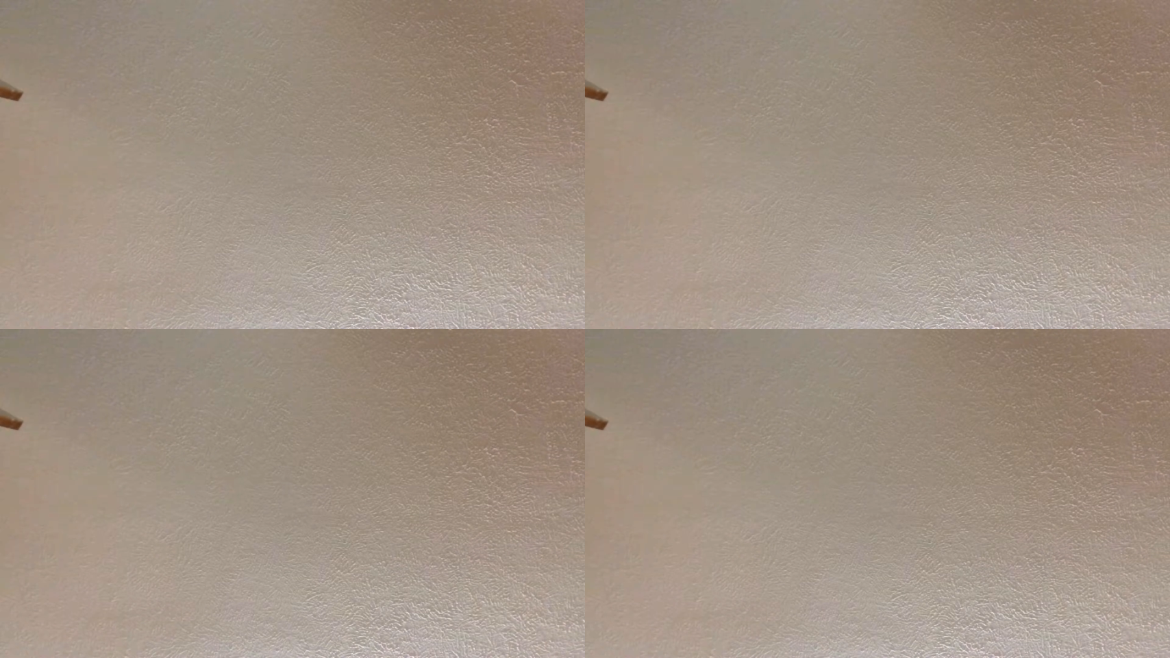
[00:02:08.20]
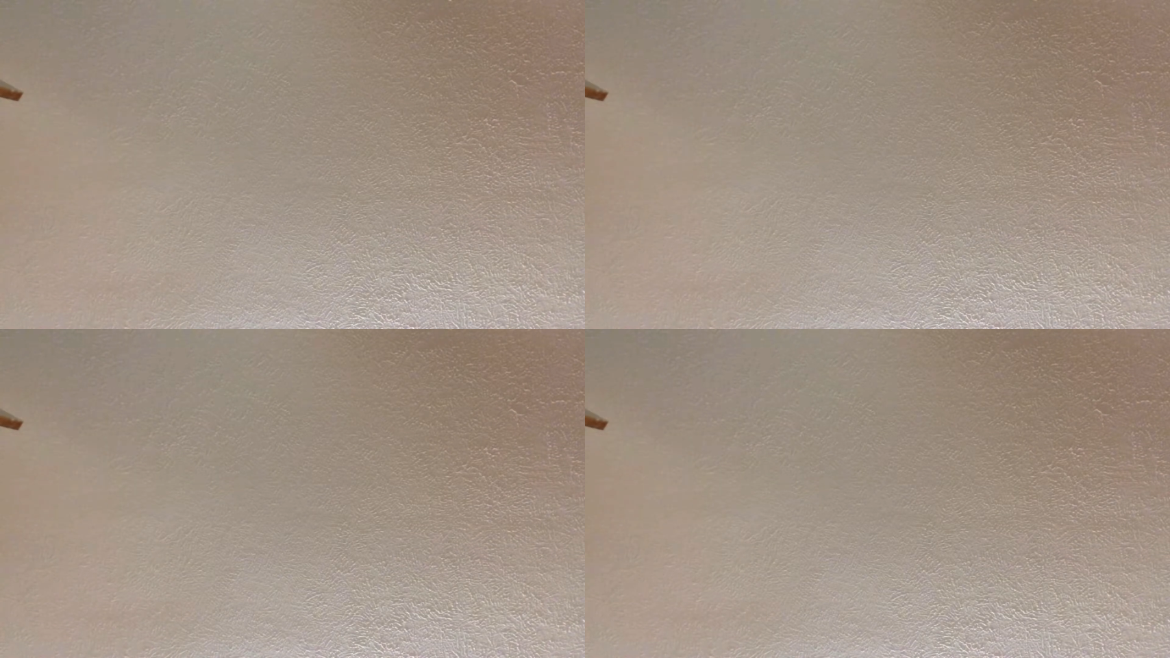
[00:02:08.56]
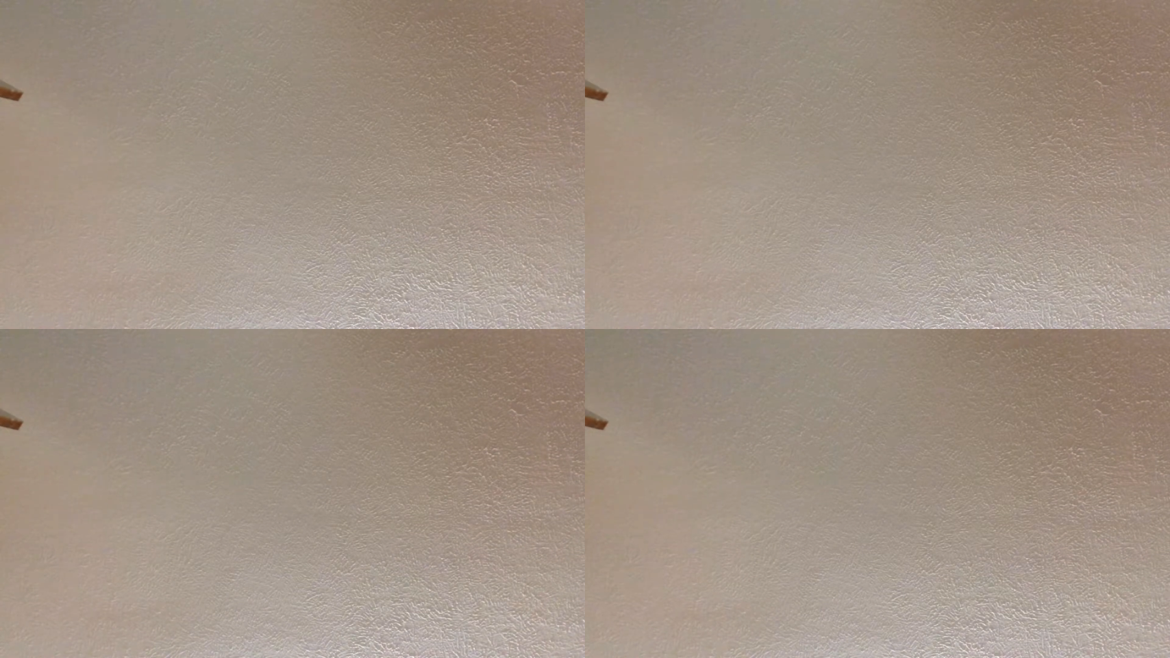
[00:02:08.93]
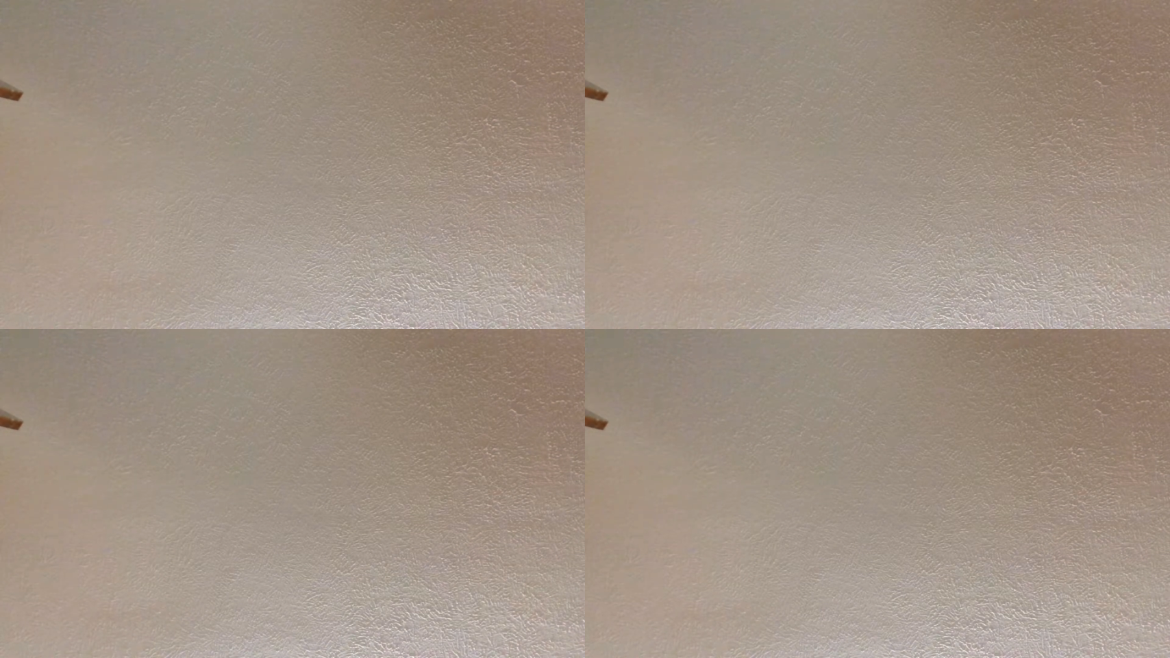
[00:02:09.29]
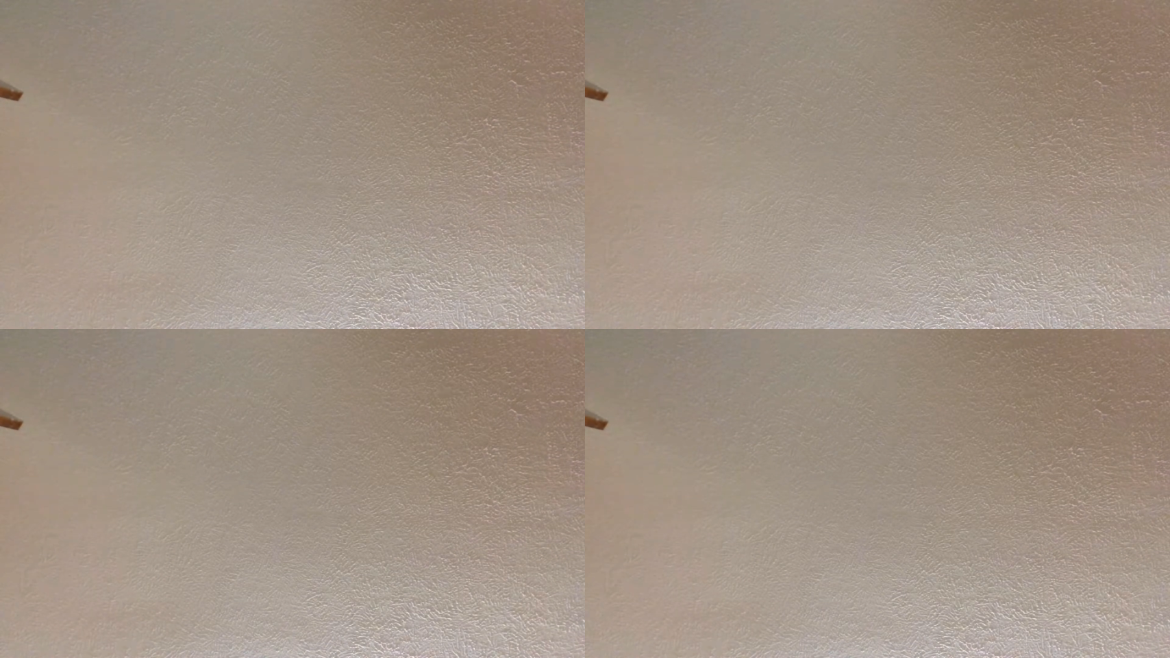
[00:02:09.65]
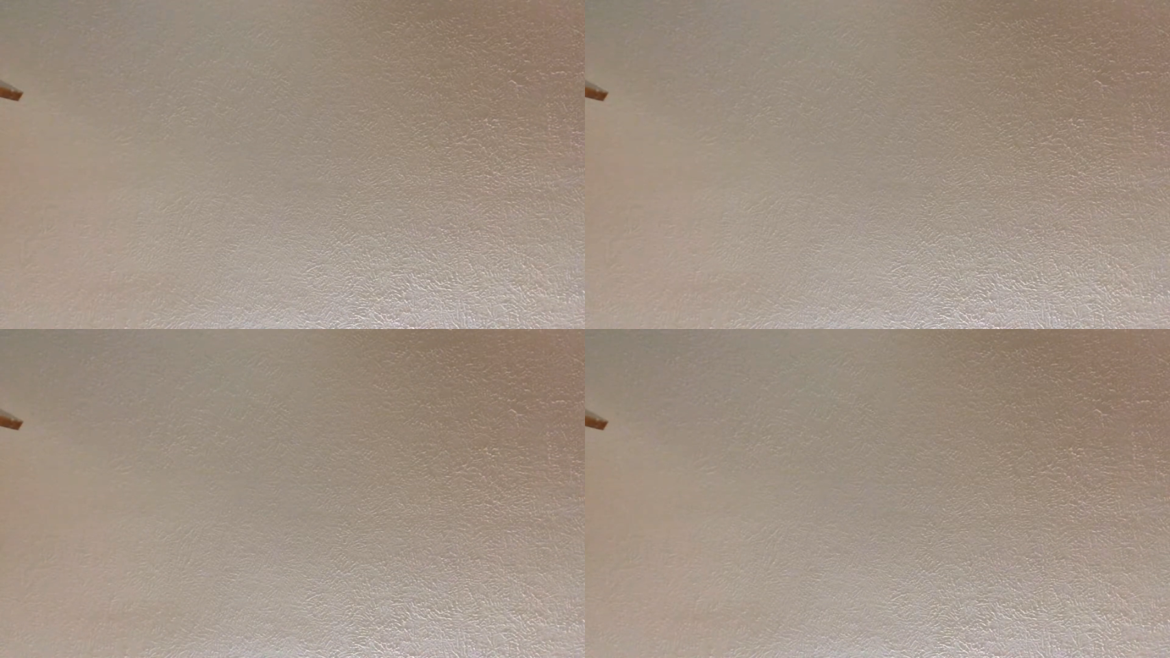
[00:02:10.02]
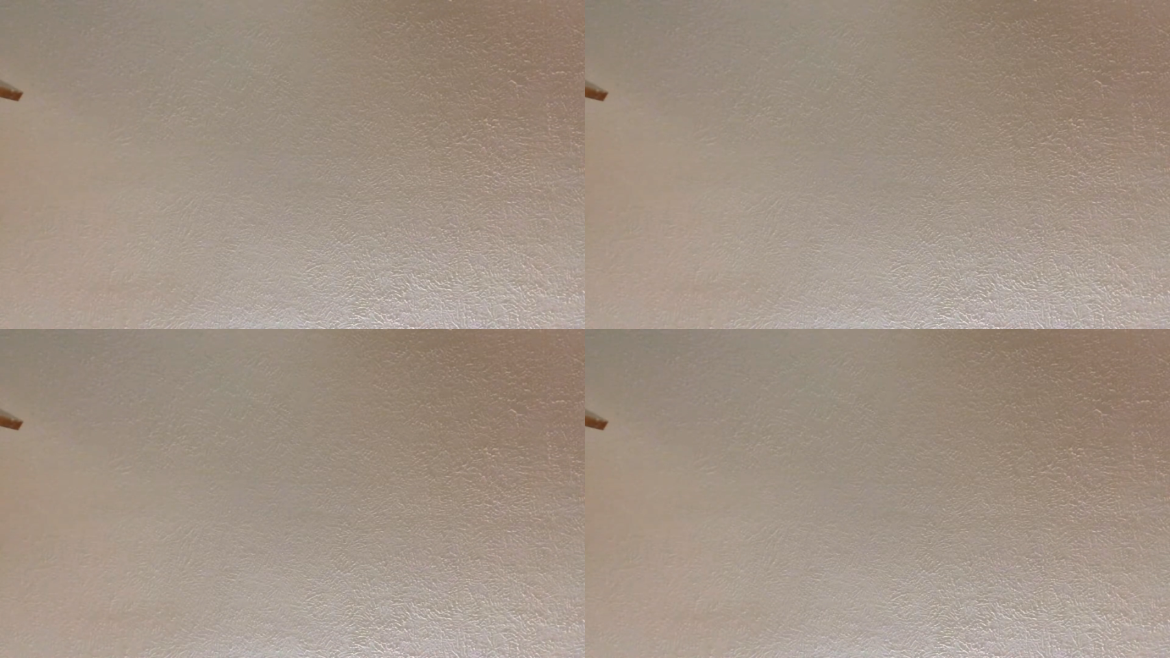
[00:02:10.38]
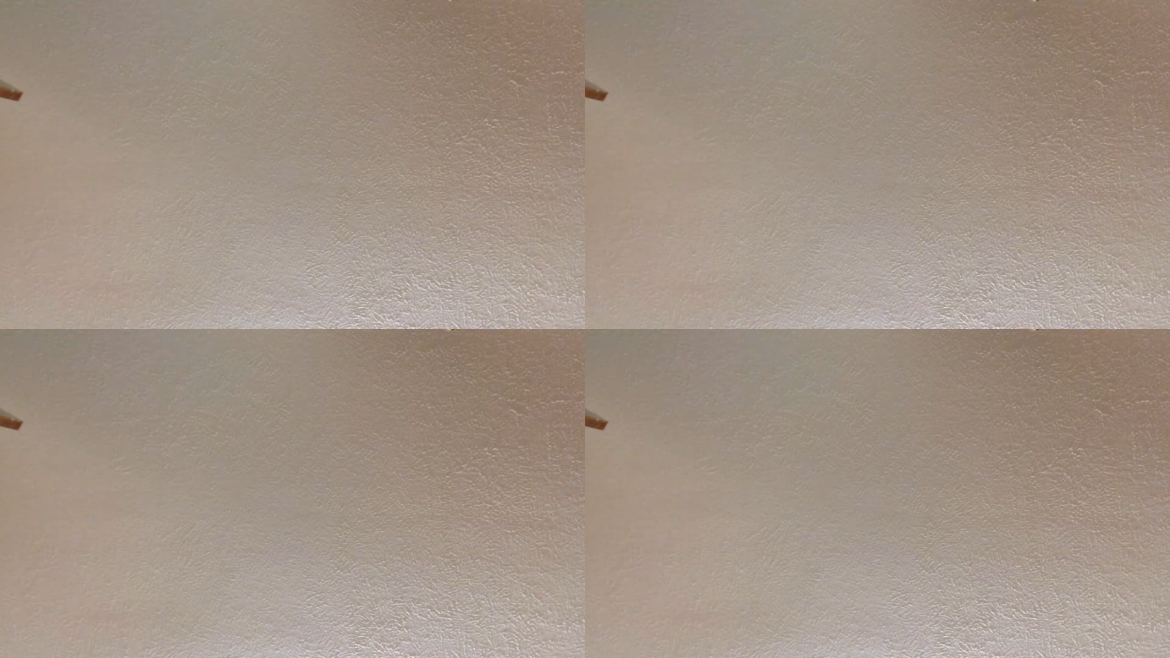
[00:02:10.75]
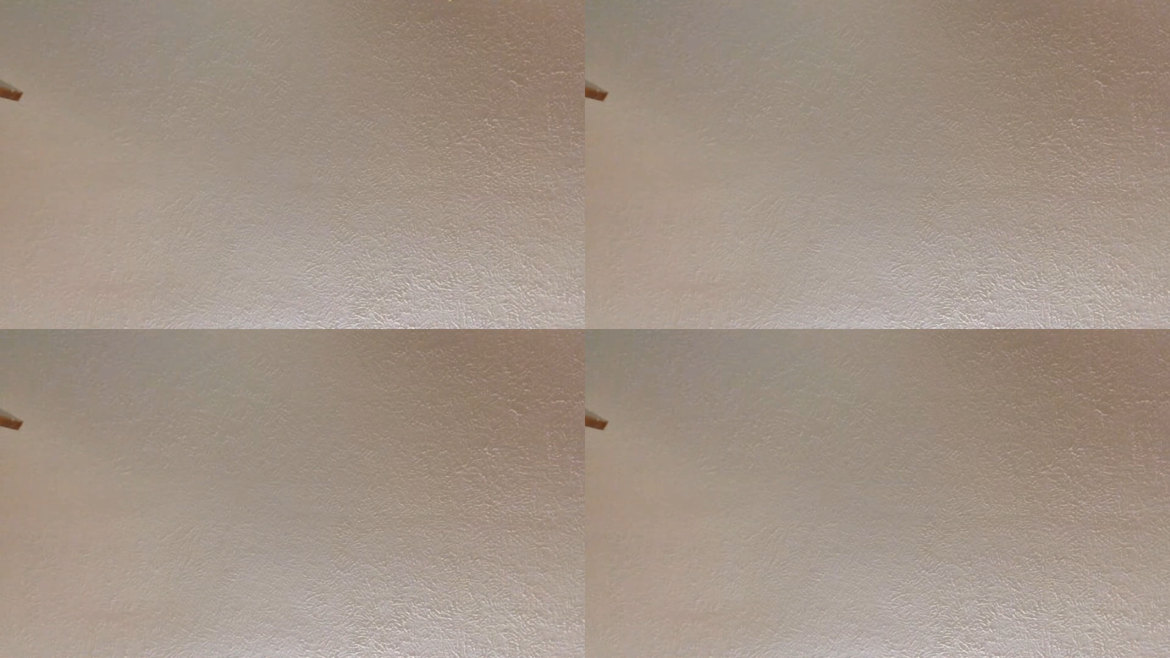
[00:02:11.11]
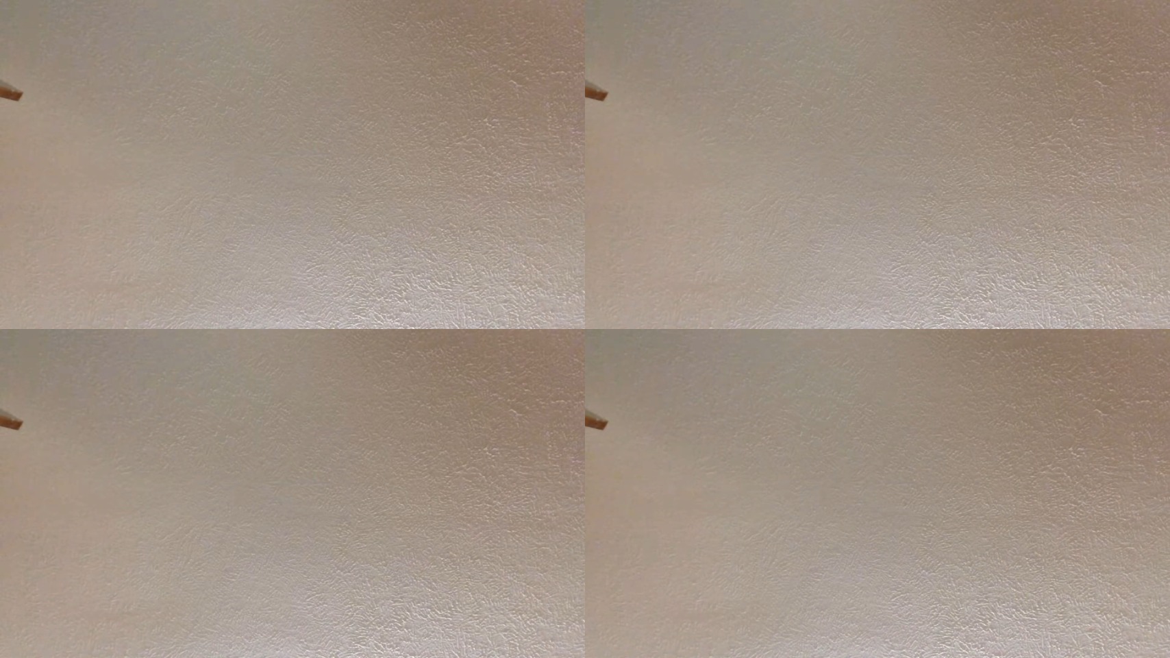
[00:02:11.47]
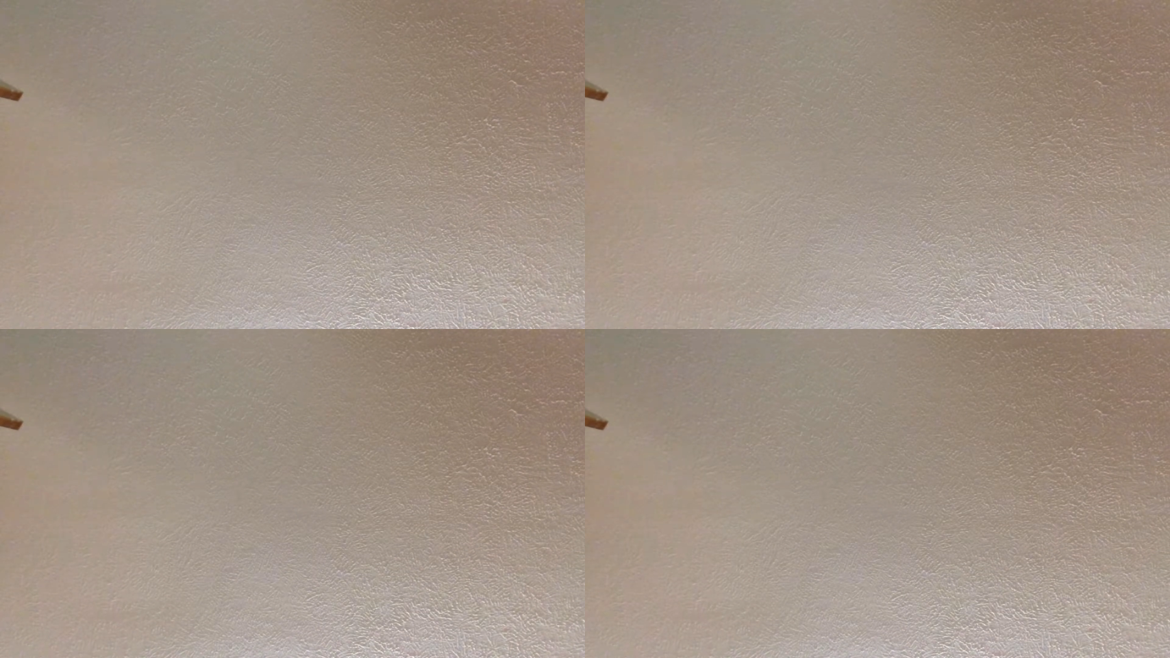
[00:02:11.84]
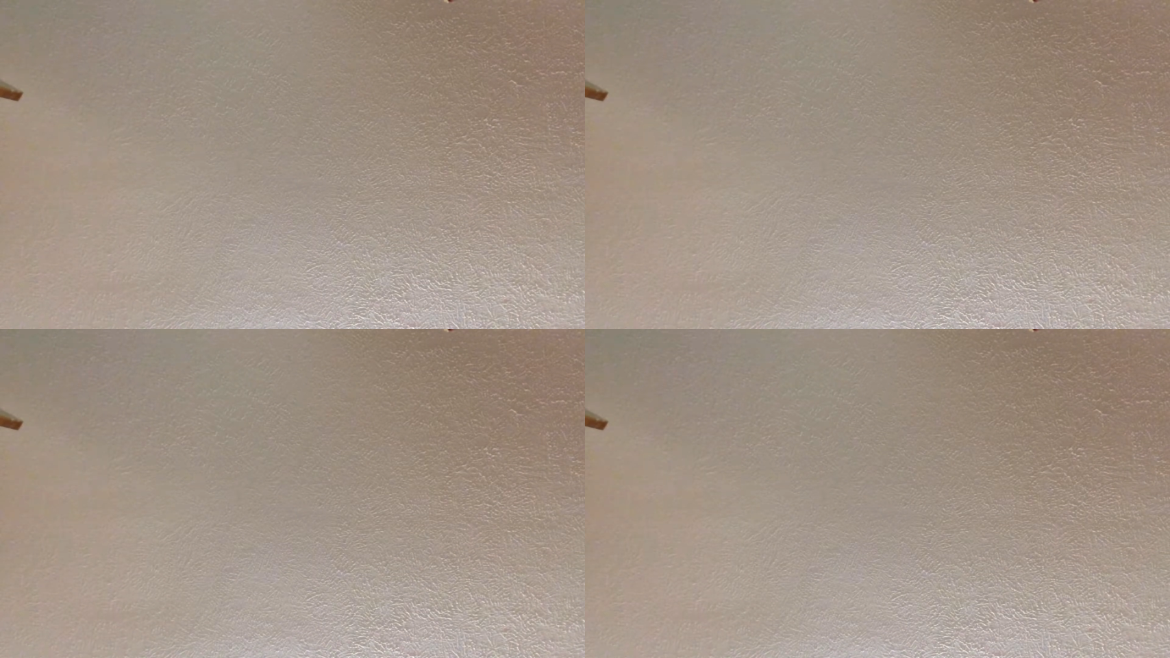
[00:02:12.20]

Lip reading: [unreadable: no face in view]